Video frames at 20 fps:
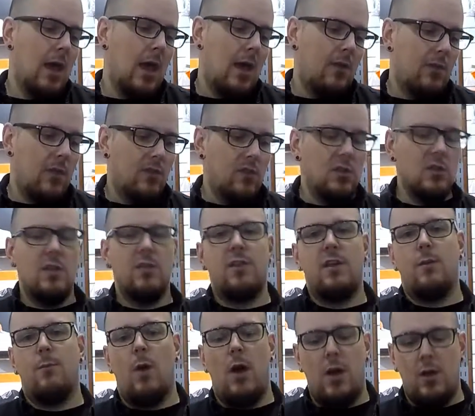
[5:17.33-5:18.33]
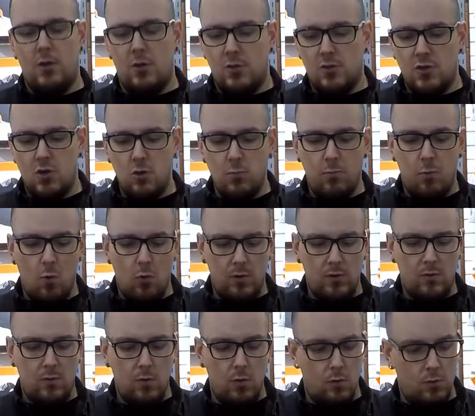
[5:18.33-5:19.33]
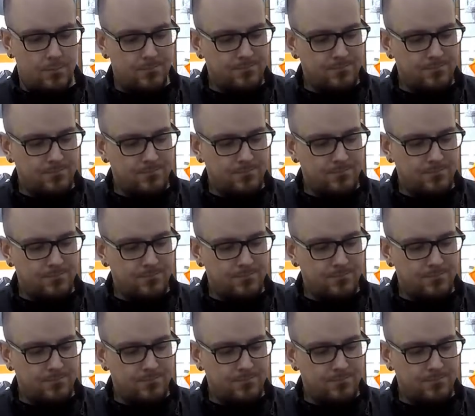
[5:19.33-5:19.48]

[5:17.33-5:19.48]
and then the lithium ion are 2.2